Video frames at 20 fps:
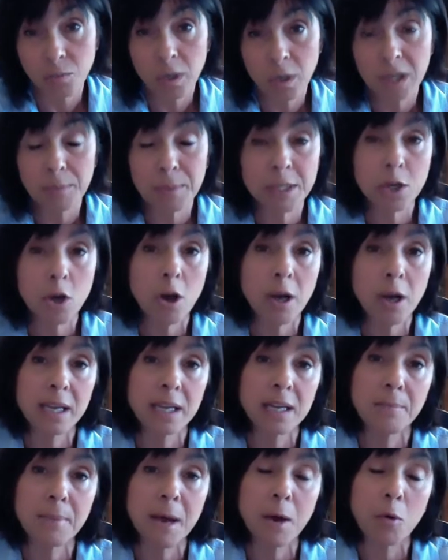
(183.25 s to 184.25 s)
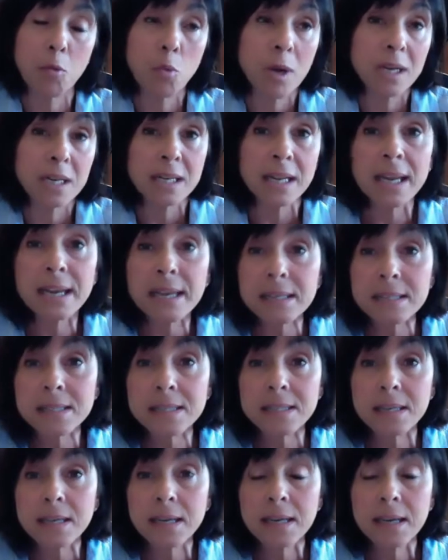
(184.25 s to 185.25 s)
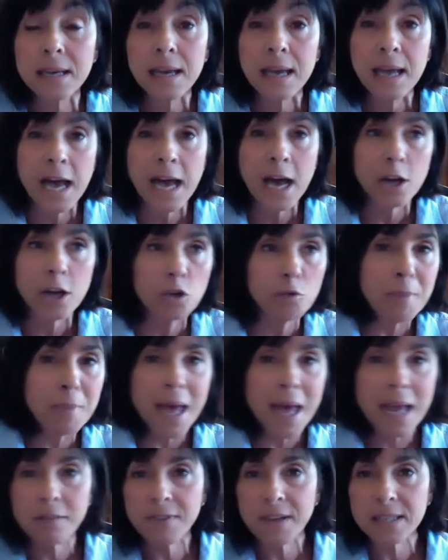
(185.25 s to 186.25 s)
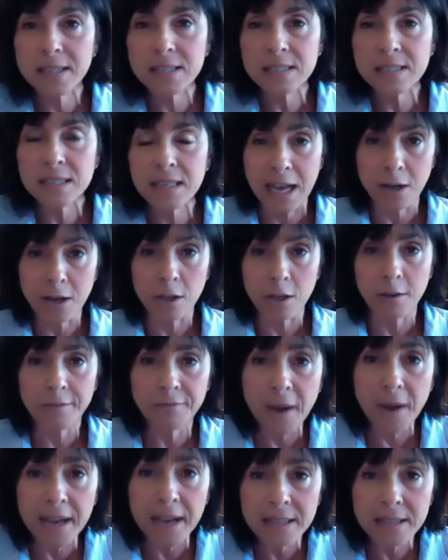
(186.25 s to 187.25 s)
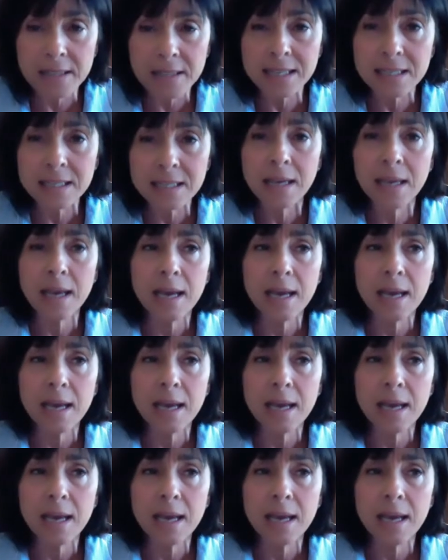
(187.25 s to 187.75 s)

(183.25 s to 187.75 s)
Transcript: We're going to be talking about what it is, how do you manifest it, how do you find it,